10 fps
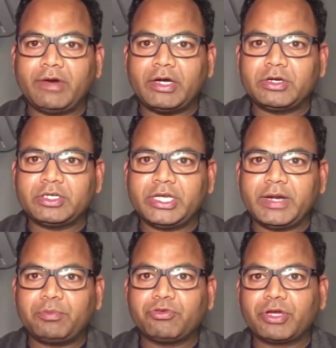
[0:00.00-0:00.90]
want they
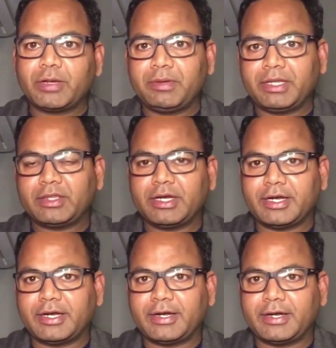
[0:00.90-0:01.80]
have to give a
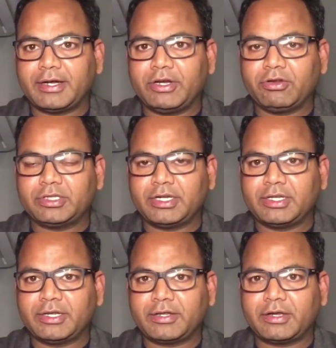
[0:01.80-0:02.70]
uh, you know there is
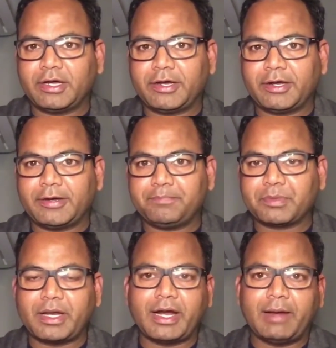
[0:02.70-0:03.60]
a uh,
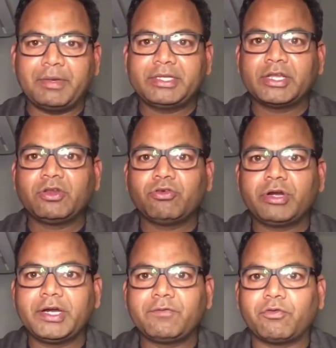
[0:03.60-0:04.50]
I mean, there is no
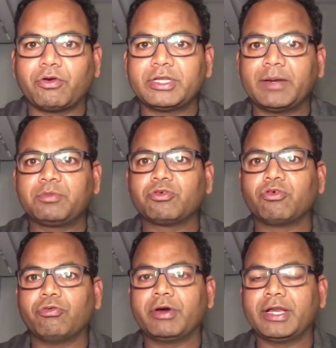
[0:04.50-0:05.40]
need for them to
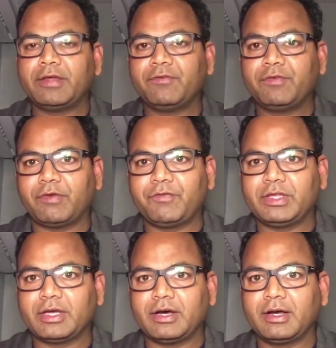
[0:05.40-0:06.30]
go any
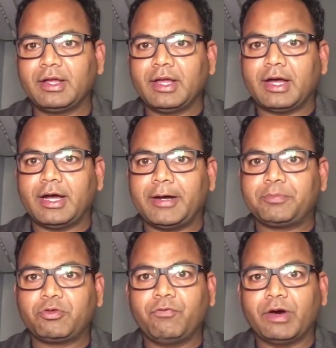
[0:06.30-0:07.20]
visa uh,
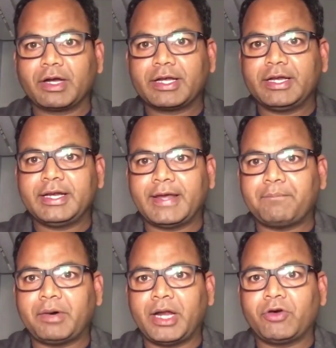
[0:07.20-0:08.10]
to work in
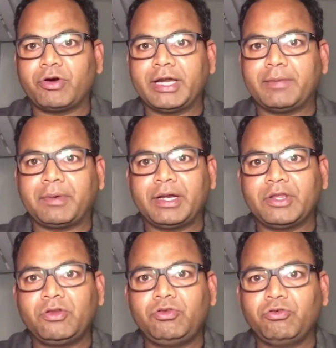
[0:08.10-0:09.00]
Nepal or
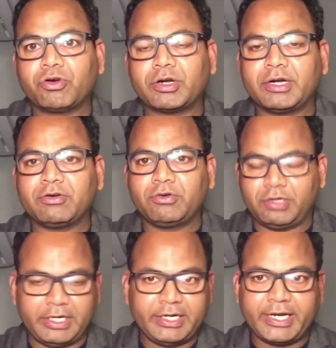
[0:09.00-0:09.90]
Nepalese do not
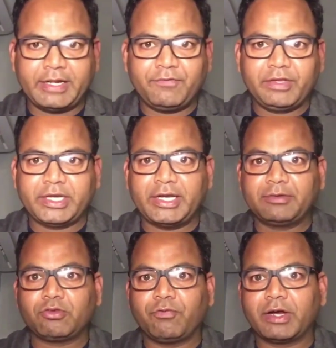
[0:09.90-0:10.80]
need any visa
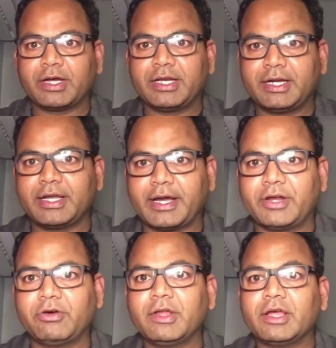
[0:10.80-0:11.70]
to work in India. You
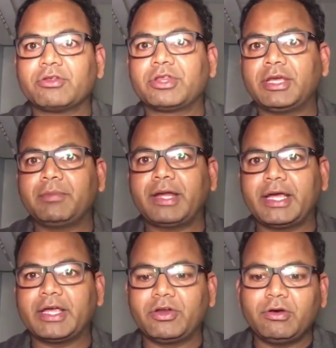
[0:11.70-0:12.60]
know, the so same
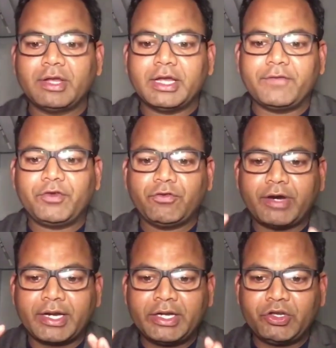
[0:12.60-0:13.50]
like you know, if you
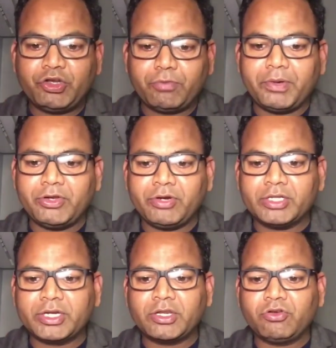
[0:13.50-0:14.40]
are in European Union,
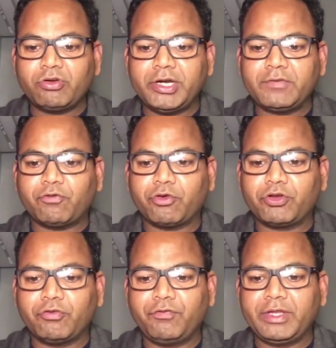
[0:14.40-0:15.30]
there is no need for
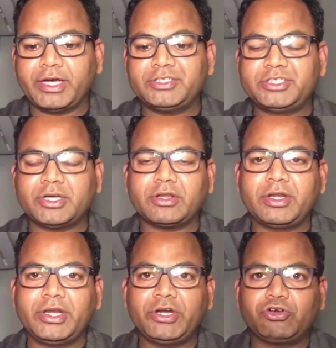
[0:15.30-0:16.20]
you visa. Just
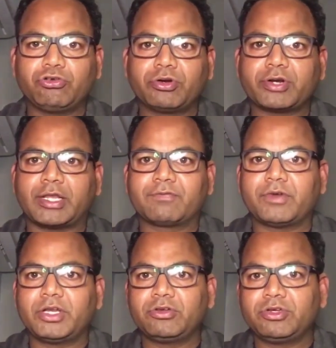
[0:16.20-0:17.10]
need to transfer
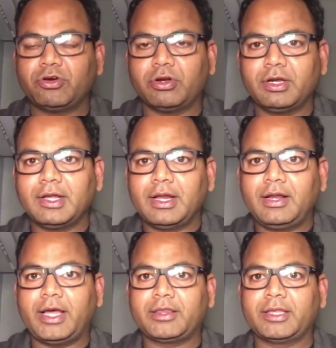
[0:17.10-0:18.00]
you your
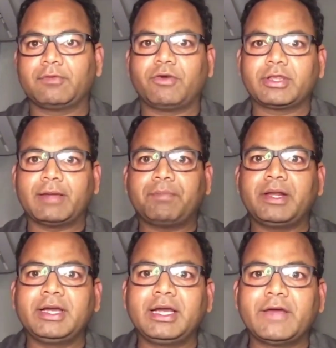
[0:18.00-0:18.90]
license. For example,
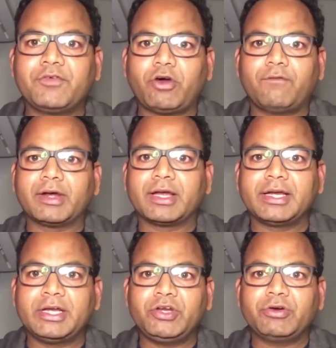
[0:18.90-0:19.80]
in India, if you are working
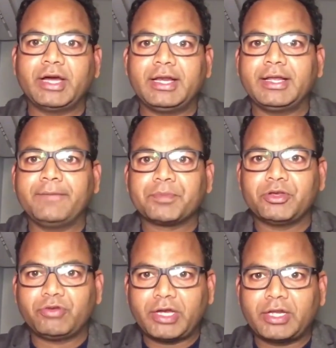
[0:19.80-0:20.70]
in New Delhi,
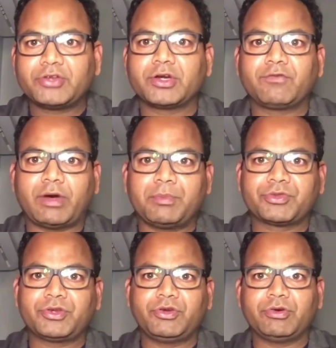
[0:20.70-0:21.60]
you are registered
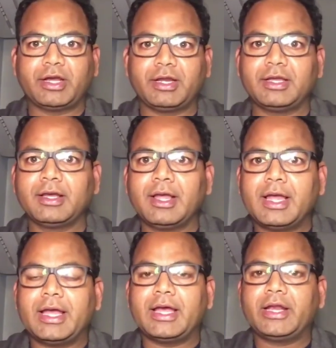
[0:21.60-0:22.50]
pharmacist in New Delhi,
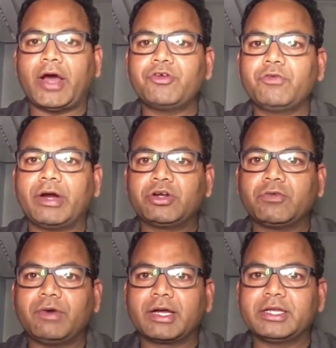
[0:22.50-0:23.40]
and now you want to
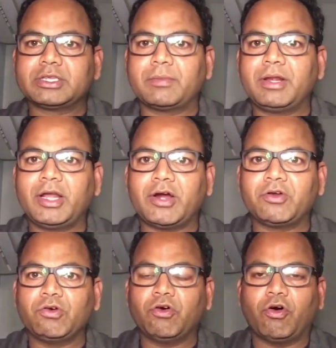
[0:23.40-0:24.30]
work in Tamil
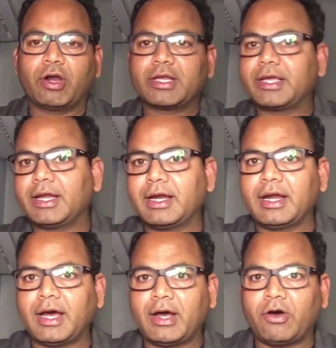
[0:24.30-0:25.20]
Nadu or
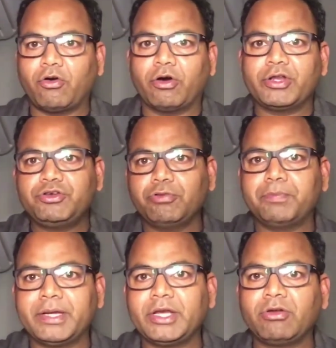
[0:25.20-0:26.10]
Kerala or UP,
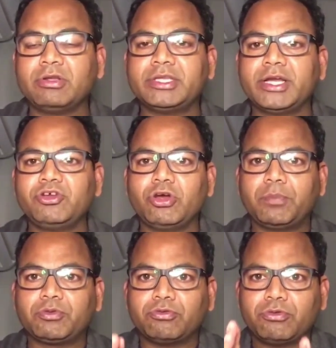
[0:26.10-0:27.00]
you know, then you
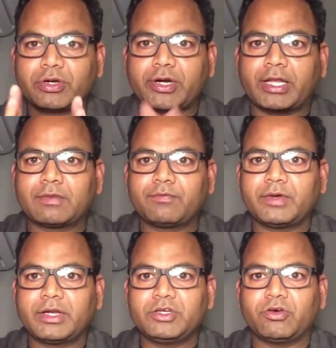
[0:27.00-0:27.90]
have to
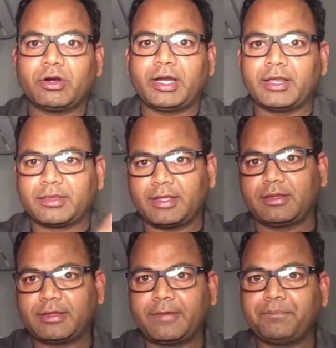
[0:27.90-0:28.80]
transfer your
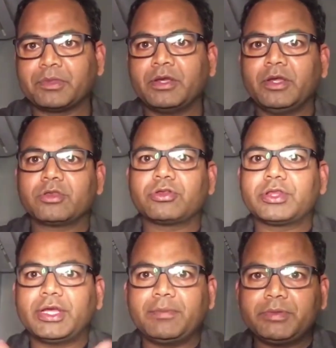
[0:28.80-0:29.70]
license so
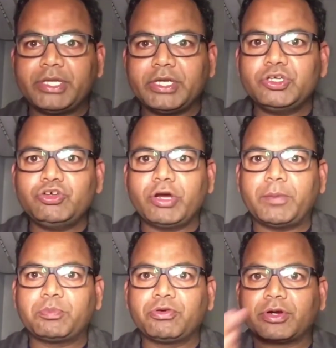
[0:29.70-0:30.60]
same thing you
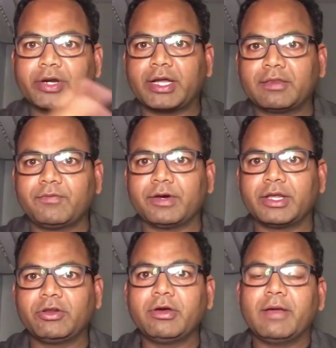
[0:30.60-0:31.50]
have to transfer, you know,